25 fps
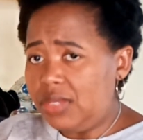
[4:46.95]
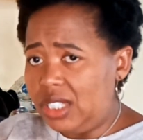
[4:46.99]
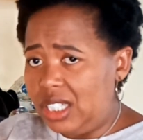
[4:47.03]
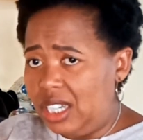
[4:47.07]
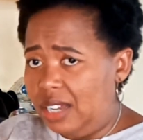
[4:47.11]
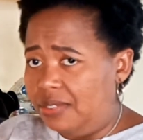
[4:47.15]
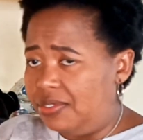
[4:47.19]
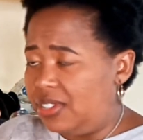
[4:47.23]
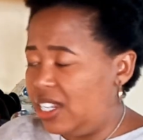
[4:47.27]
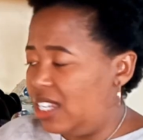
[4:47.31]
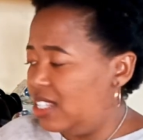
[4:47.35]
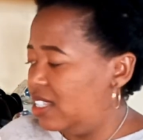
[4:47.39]

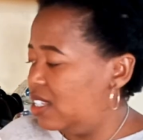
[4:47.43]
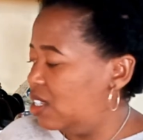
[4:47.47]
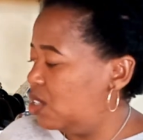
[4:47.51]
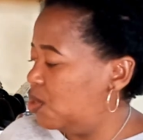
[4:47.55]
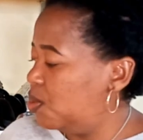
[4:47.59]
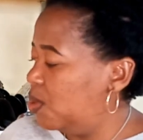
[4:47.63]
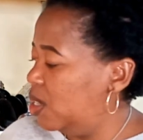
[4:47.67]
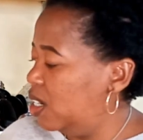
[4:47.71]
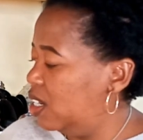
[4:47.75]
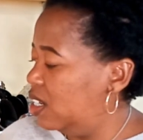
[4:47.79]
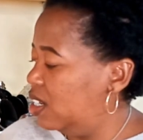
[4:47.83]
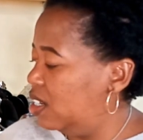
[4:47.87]
I've done this
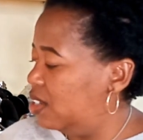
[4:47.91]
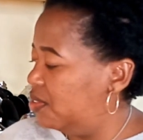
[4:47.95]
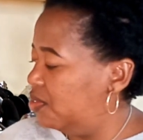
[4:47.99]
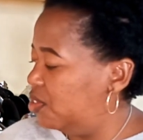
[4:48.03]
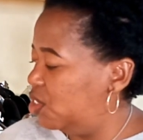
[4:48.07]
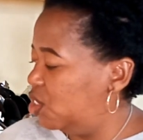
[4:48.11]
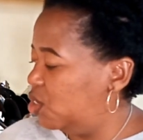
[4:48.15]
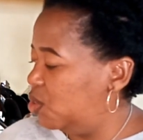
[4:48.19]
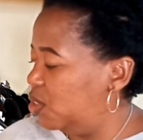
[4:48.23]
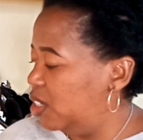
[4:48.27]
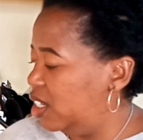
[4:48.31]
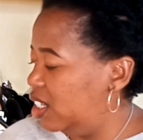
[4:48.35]
one
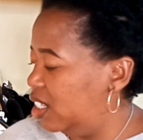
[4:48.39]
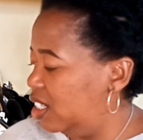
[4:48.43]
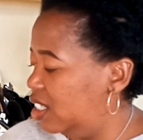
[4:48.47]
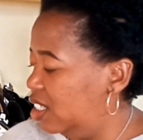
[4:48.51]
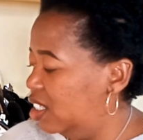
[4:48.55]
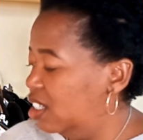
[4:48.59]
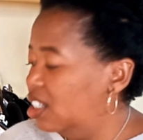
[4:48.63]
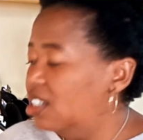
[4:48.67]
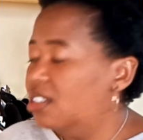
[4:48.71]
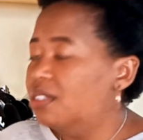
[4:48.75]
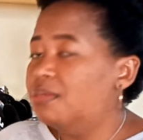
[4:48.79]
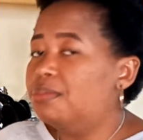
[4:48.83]

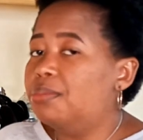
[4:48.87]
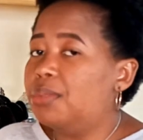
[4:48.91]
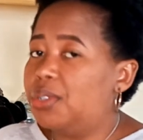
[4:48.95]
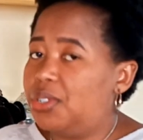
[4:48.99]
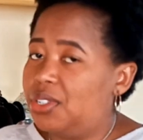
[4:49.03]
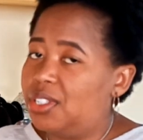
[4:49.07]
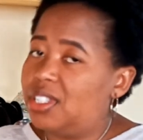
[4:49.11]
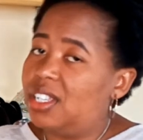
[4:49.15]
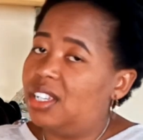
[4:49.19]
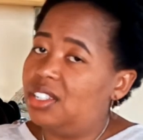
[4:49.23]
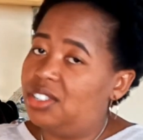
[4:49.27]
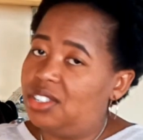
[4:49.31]
individually
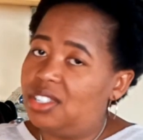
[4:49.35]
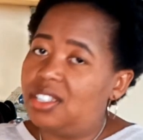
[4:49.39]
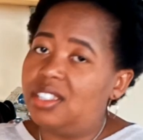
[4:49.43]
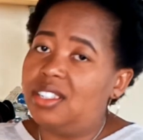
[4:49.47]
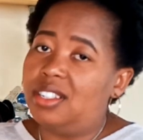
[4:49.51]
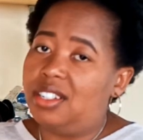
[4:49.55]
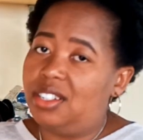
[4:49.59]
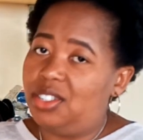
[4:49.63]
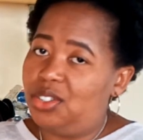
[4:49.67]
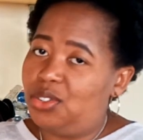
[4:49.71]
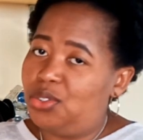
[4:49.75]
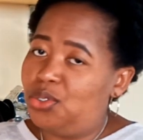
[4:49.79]
because I just
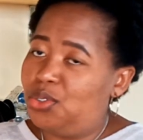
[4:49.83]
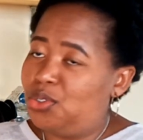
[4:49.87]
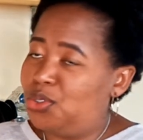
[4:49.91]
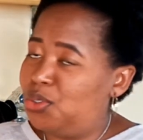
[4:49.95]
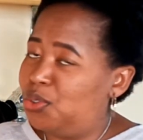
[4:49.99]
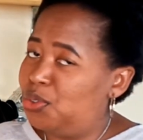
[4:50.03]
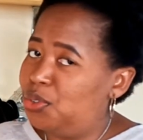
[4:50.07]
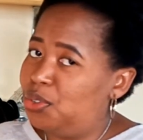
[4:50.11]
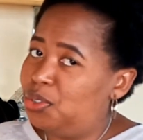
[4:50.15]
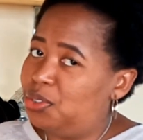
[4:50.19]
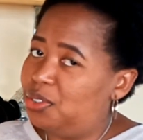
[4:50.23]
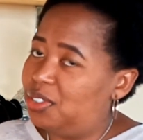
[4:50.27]
did it to show
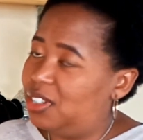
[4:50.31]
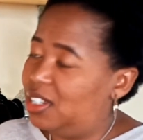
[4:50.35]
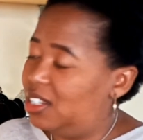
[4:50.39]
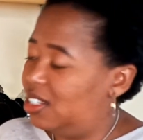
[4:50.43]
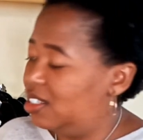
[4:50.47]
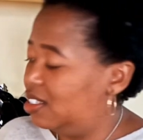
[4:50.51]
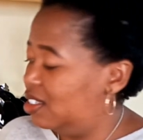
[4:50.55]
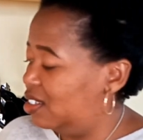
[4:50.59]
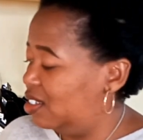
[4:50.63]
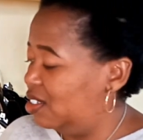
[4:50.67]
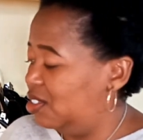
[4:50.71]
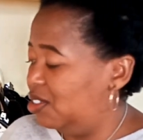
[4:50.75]
you,
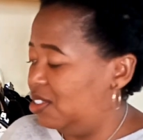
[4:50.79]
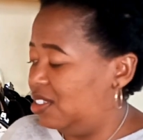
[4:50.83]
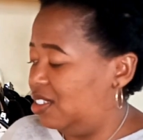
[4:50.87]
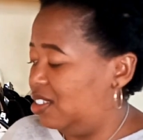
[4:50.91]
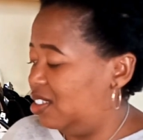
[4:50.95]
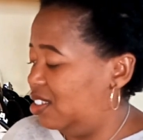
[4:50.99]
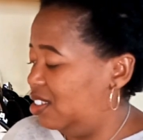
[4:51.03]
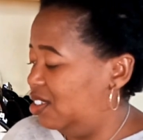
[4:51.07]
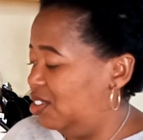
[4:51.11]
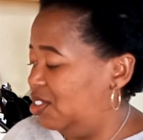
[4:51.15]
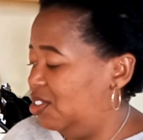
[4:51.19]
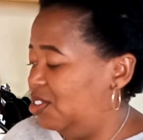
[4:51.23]
right? Because,
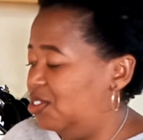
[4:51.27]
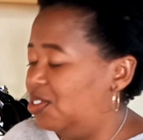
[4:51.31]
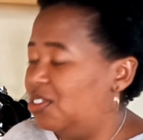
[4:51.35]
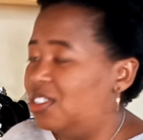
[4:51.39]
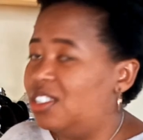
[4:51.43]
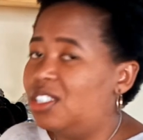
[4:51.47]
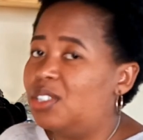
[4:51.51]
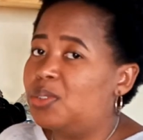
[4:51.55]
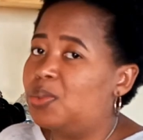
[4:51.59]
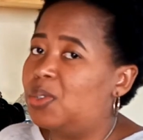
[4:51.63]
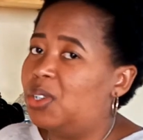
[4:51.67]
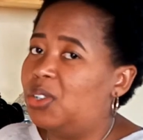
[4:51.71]

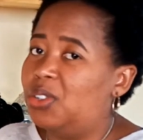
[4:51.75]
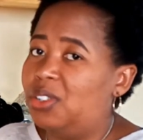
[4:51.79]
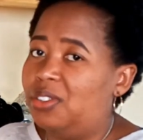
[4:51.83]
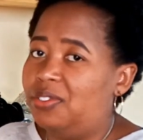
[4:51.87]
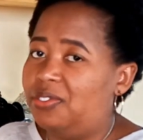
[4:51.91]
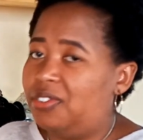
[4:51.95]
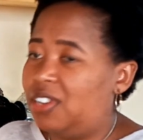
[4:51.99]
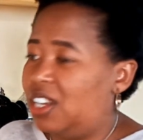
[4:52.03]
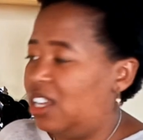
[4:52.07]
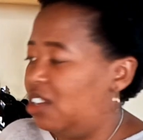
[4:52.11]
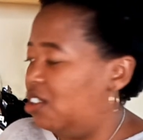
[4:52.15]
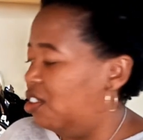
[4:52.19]
these were going to
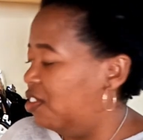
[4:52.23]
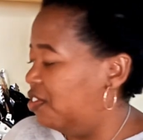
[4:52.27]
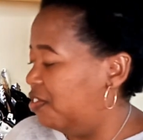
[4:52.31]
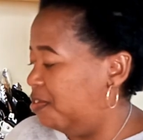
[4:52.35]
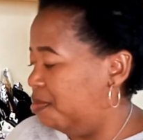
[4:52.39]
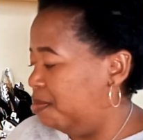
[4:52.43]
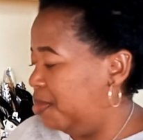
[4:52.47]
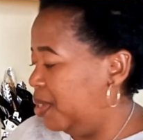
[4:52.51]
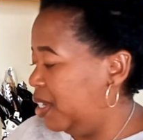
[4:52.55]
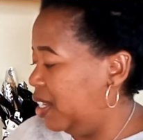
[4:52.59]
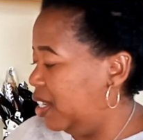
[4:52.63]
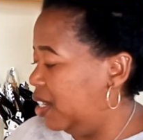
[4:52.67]
fly off.
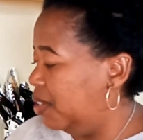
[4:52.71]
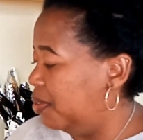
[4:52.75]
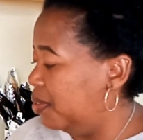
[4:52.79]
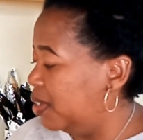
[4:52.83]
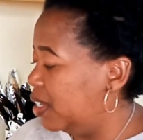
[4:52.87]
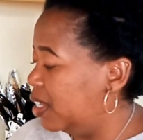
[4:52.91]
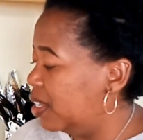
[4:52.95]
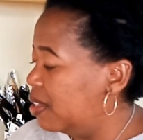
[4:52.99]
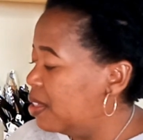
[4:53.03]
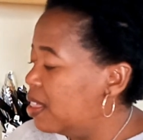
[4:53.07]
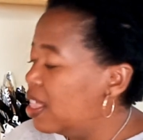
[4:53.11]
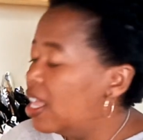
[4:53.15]
But
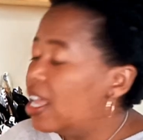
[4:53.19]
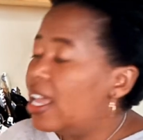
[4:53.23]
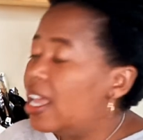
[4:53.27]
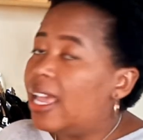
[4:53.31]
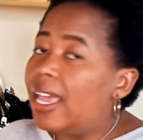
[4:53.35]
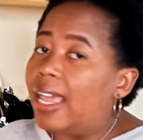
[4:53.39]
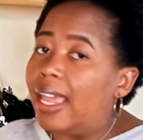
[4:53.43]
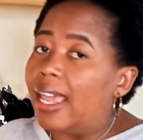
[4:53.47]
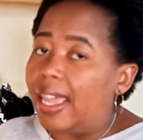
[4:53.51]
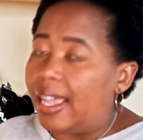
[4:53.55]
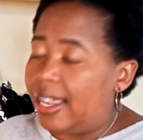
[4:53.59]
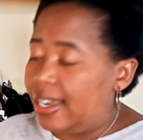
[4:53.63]
anyway,
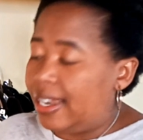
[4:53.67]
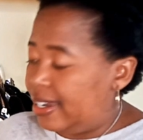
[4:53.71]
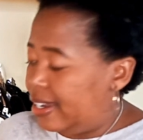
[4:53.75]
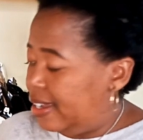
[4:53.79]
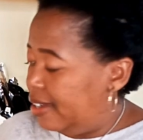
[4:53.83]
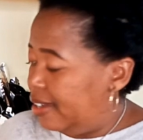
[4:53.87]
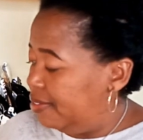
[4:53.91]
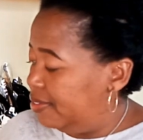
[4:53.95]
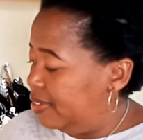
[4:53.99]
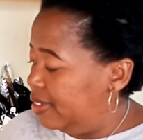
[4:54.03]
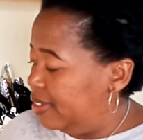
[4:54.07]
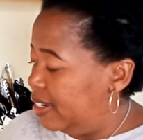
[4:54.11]
and
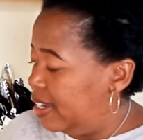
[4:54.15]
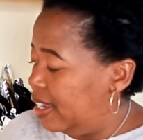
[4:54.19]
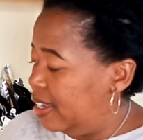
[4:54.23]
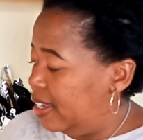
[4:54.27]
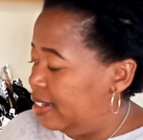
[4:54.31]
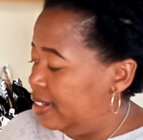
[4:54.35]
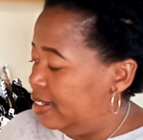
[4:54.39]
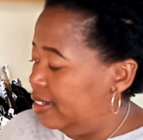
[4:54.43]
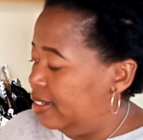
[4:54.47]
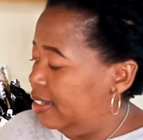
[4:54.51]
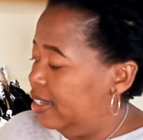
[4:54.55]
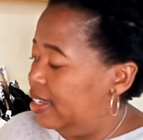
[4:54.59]
I've
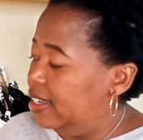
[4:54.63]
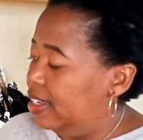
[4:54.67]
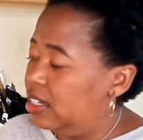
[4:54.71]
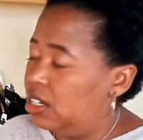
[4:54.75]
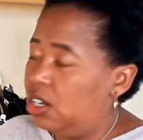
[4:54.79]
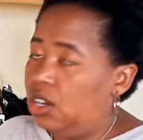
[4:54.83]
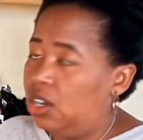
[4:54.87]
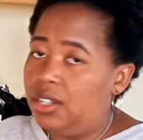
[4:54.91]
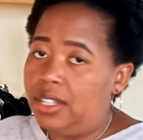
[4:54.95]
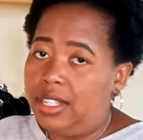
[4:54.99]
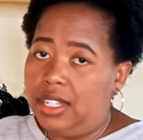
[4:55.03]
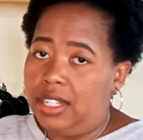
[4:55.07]
done it
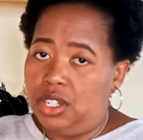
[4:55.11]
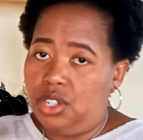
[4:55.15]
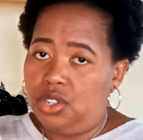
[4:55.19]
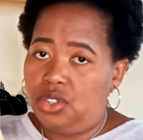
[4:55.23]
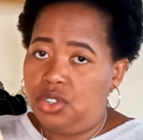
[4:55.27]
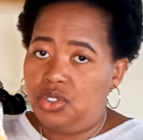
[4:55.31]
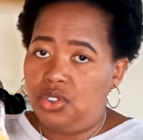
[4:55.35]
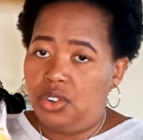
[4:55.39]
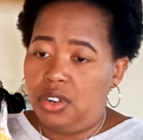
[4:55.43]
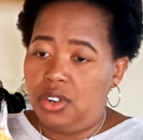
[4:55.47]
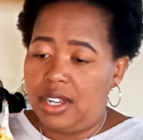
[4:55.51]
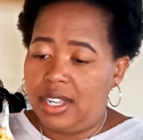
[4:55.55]
on the
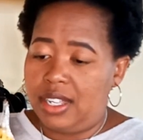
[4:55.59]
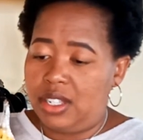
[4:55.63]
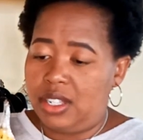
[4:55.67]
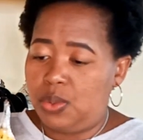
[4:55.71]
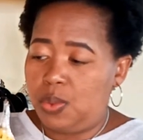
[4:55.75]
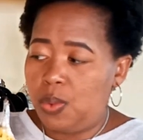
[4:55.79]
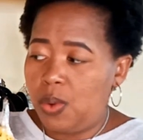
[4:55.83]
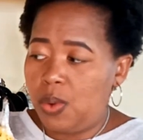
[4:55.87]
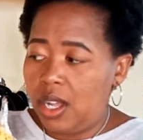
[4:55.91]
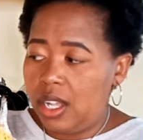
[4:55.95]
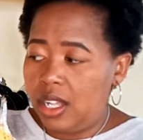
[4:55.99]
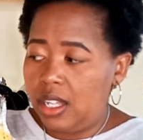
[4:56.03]
stalk as
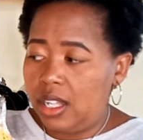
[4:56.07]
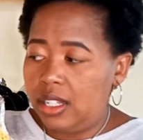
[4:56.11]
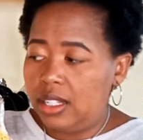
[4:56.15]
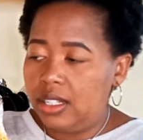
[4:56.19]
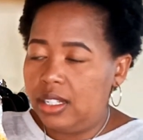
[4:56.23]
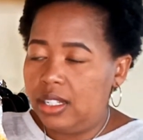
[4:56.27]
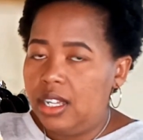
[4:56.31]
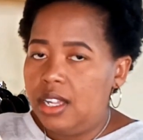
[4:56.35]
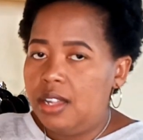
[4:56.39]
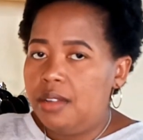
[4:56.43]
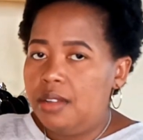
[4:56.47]
well.